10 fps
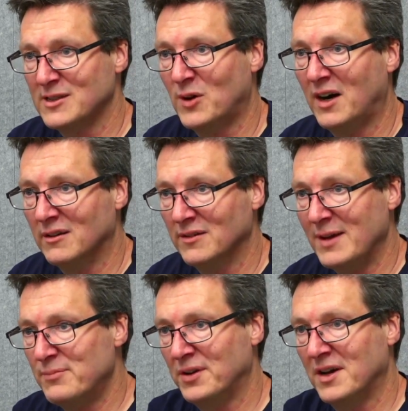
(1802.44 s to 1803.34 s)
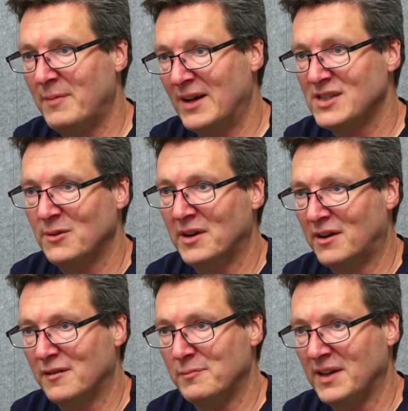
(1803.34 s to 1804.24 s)
as well, they put it about
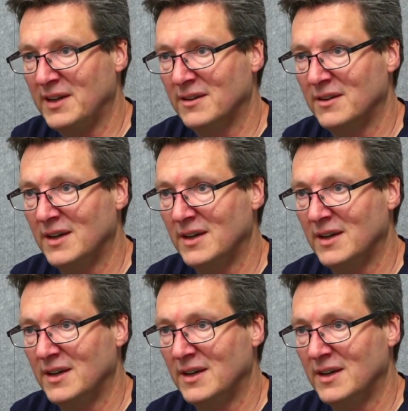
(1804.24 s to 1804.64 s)
2.5 billion.